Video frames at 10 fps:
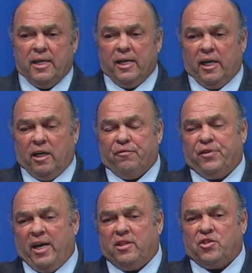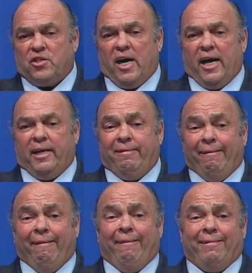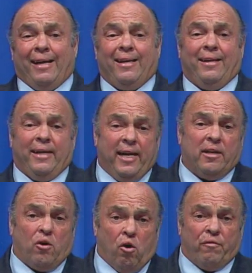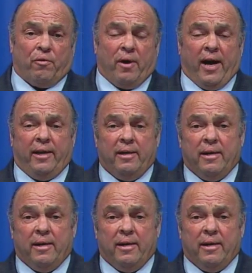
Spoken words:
And if they decide that they need an override